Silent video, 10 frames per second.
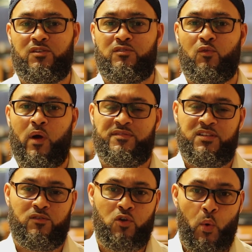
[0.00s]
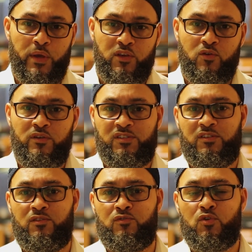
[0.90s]
your wife's still knowing you, you're
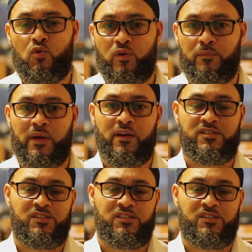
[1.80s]
still new in the marriage,